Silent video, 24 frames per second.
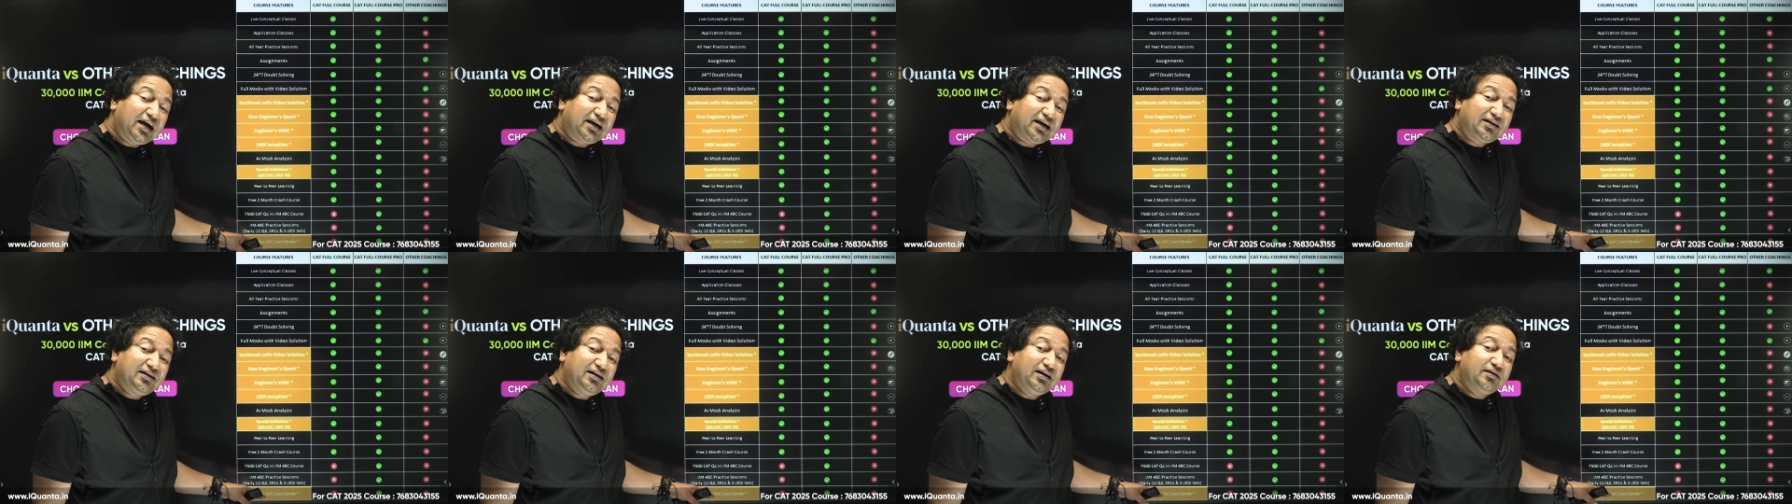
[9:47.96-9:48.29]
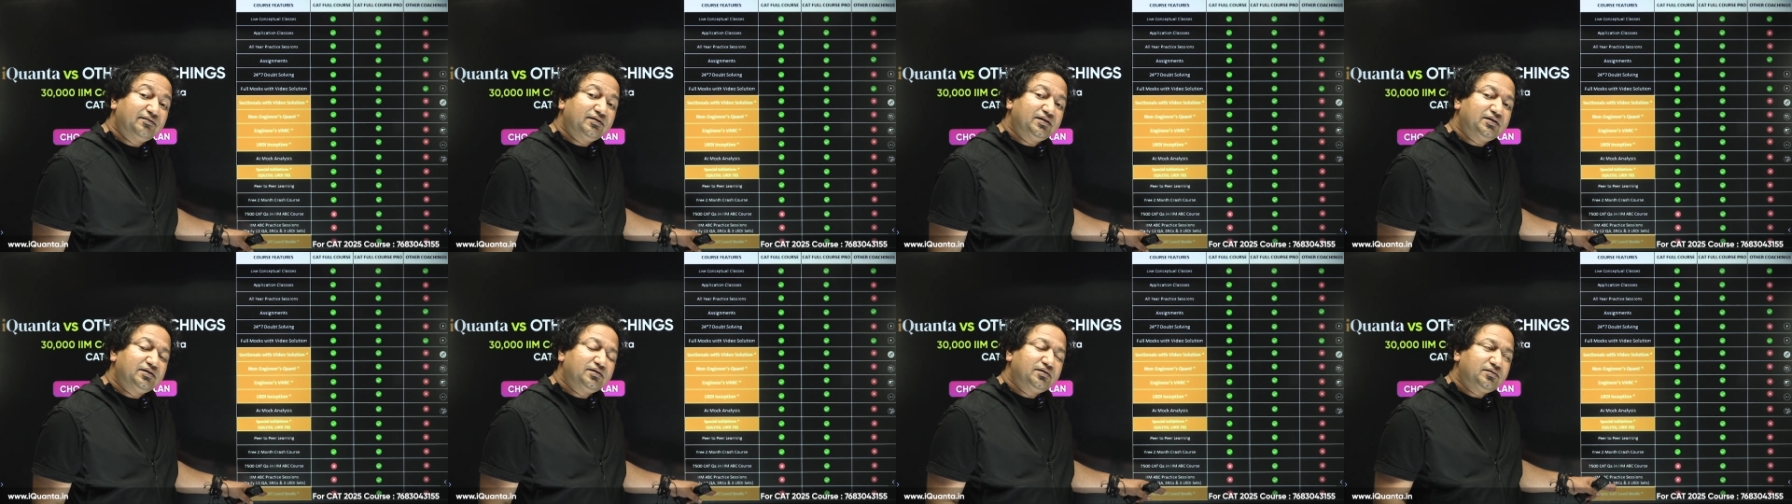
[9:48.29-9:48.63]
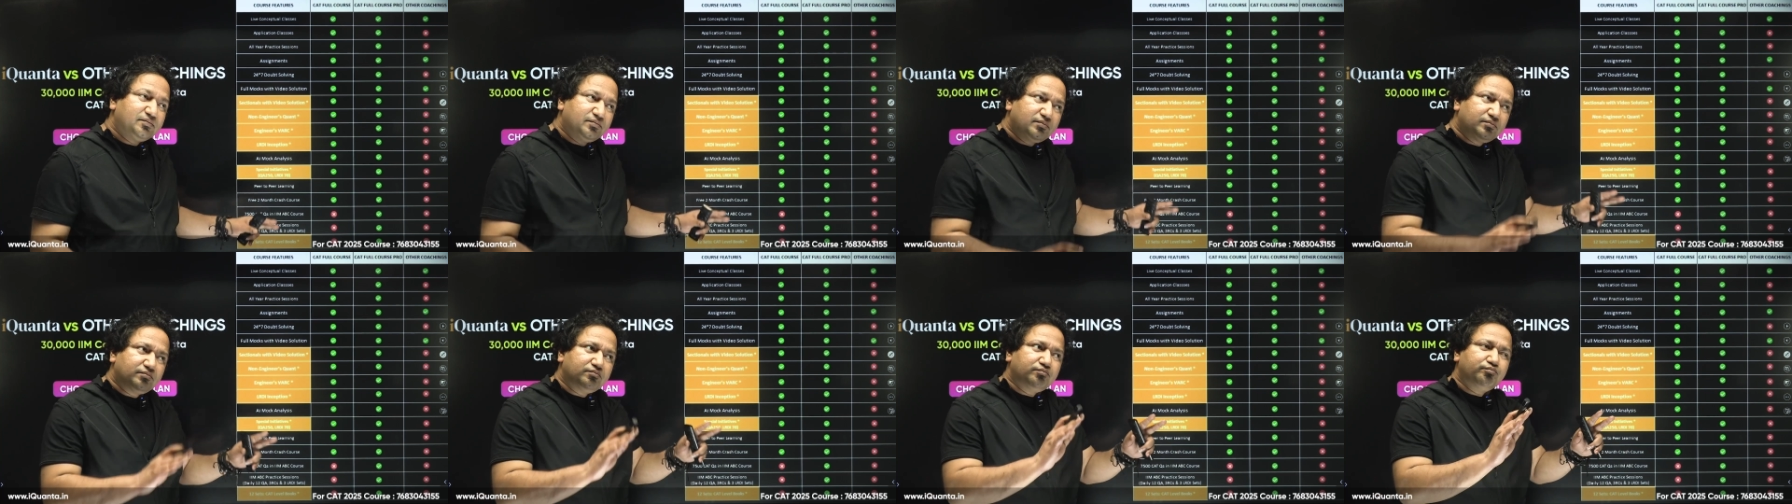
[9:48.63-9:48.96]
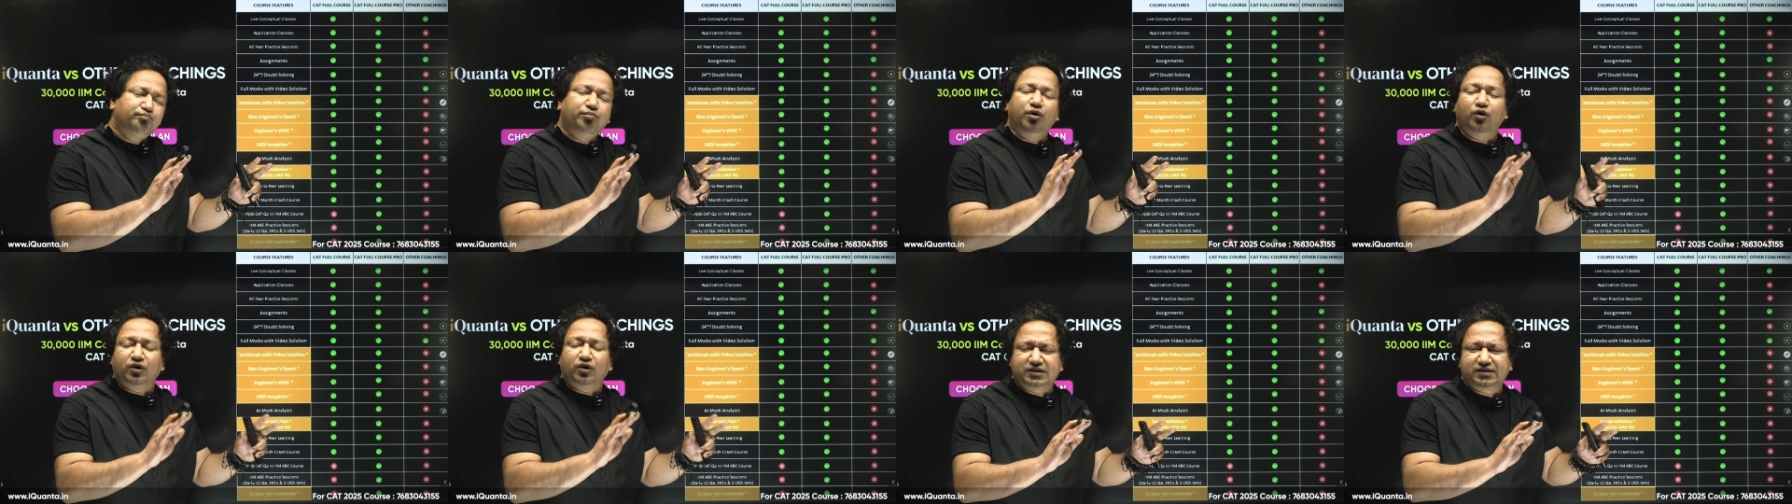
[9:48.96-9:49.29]
level
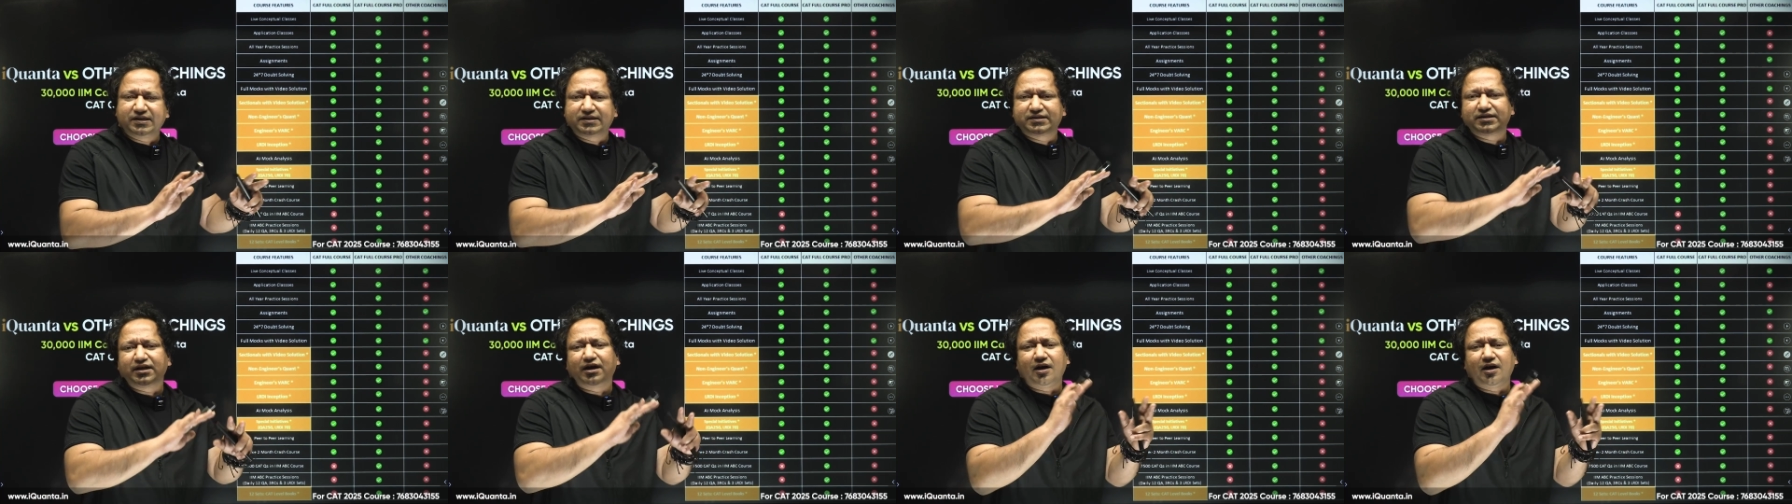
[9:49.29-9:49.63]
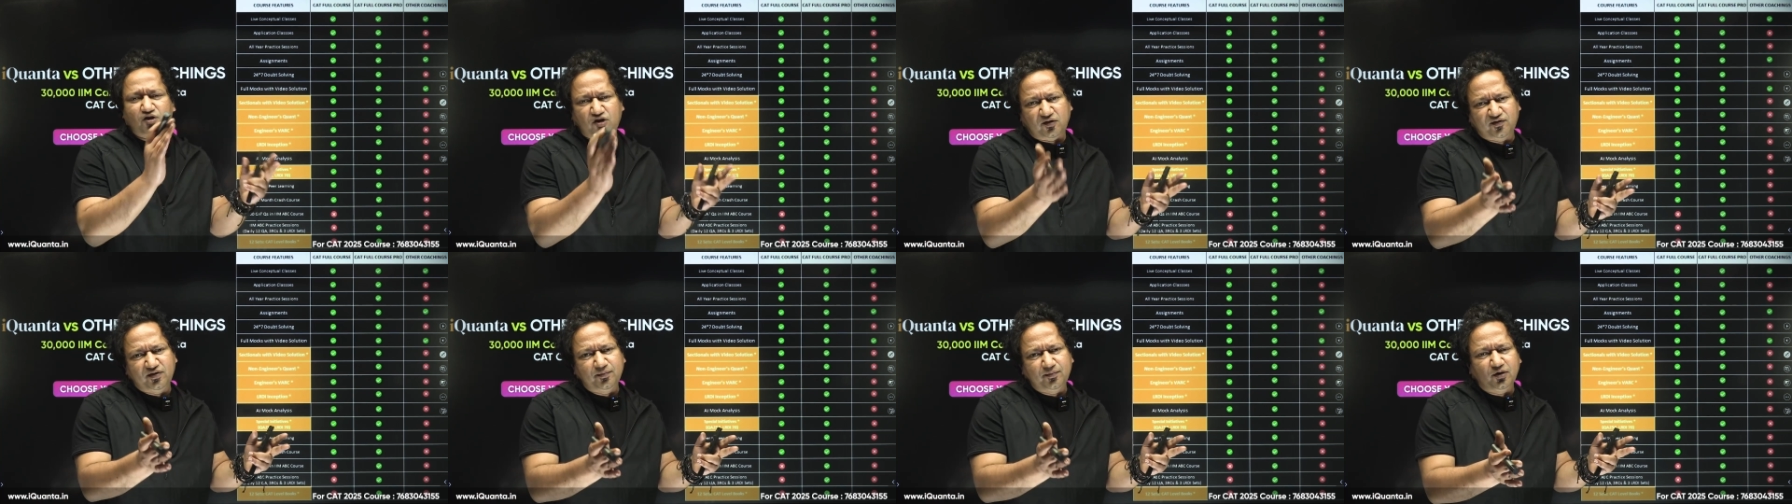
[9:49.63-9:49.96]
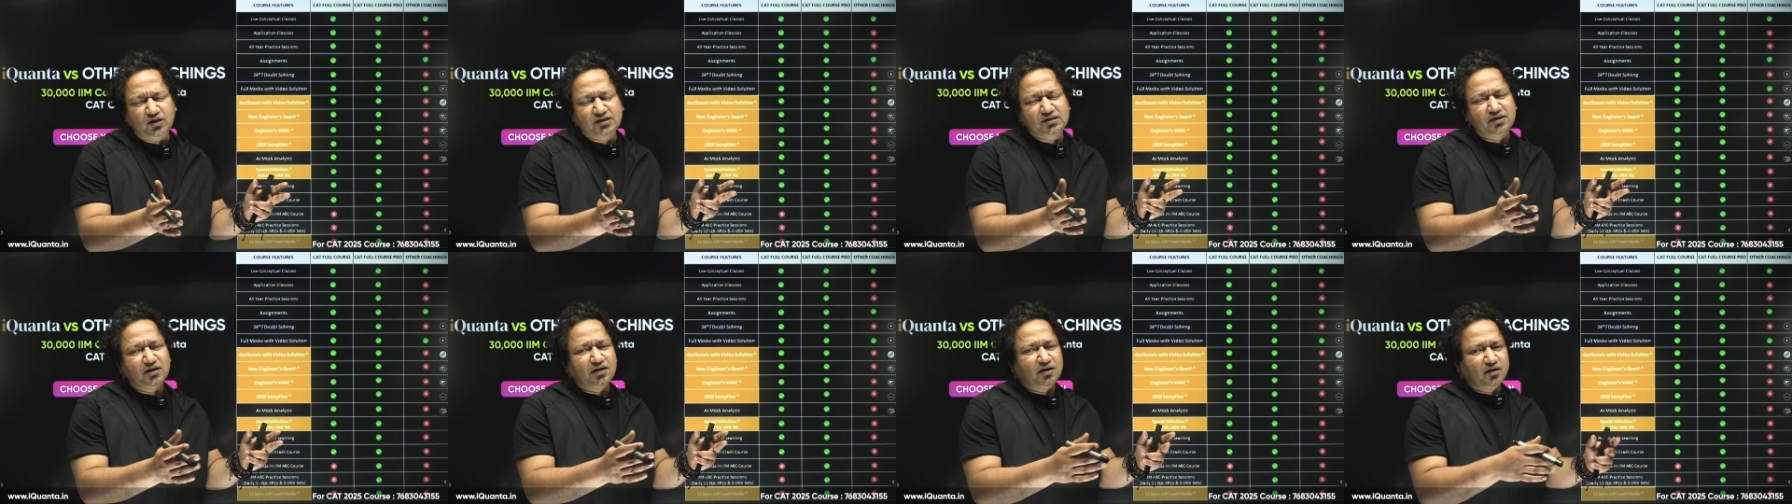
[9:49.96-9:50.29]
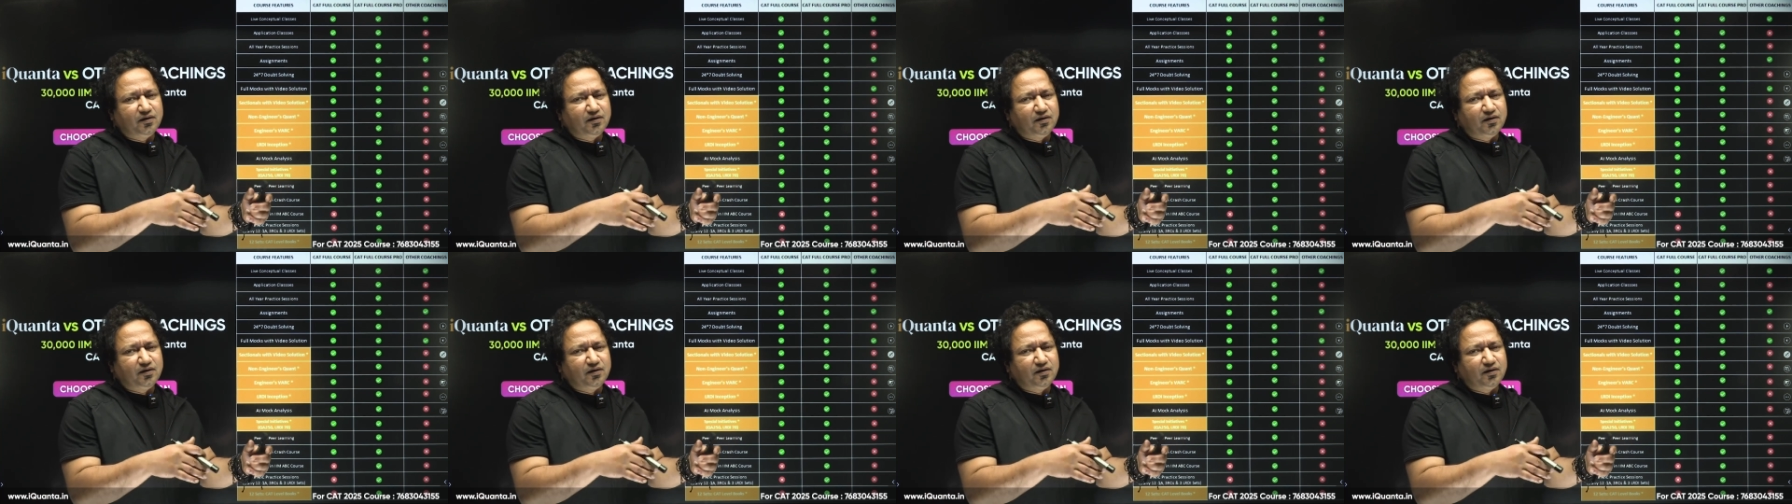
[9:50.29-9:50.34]
books. It's a hard copy books